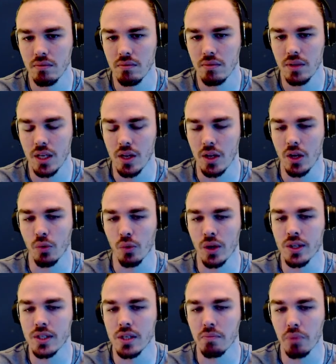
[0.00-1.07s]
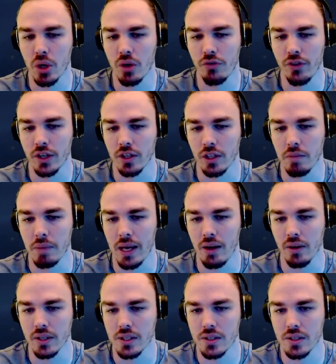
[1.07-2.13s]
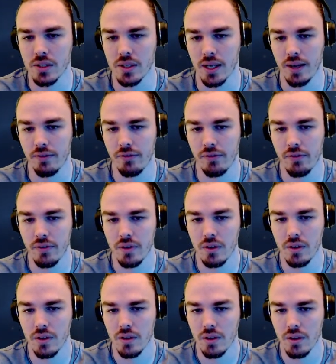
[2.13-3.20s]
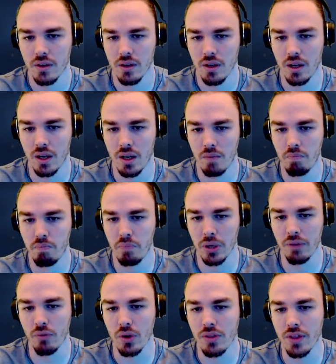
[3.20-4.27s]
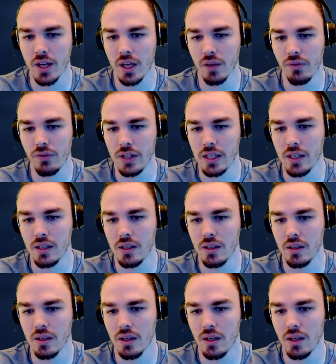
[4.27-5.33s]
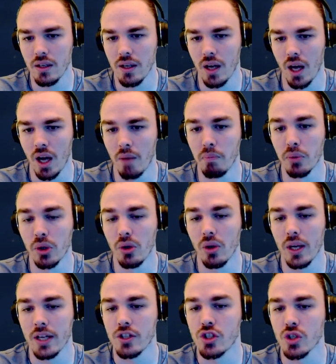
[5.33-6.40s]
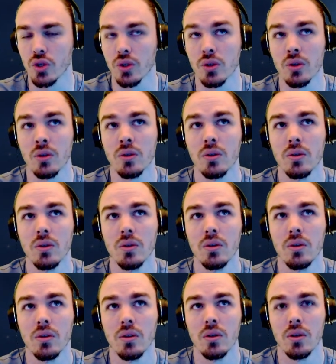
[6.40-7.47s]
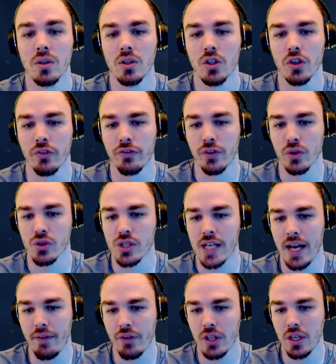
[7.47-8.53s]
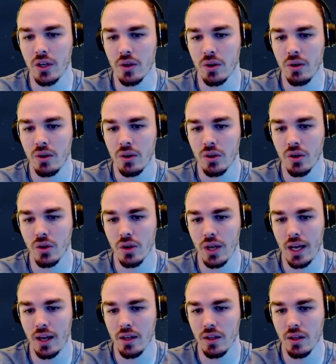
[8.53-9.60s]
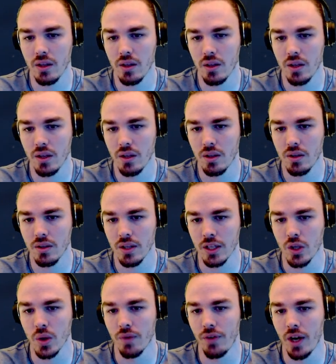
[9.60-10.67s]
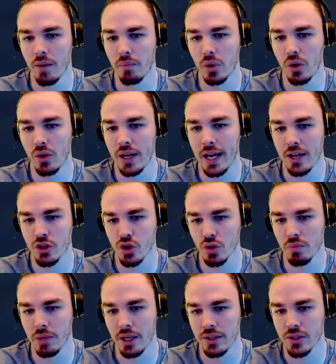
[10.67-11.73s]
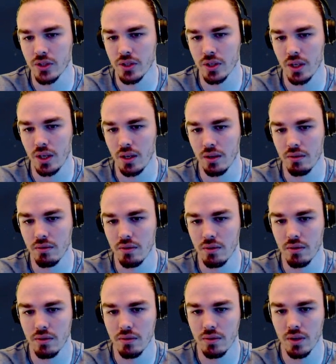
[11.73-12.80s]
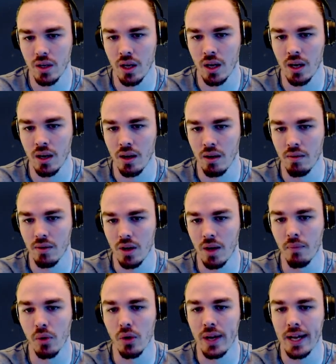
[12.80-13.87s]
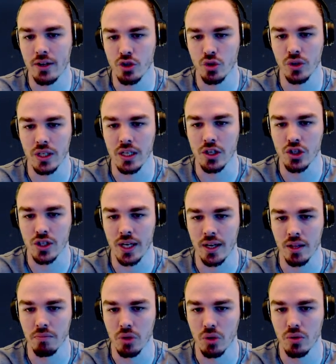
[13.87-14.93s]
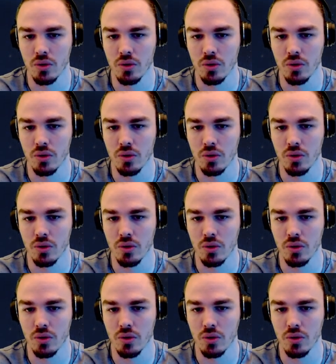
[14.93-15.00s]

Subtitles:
It runs in perfectly balanced stuff. But if we think of the umbral as your first half of the year, like you have umbral and astral months. Umbral and astral to each side of the moon.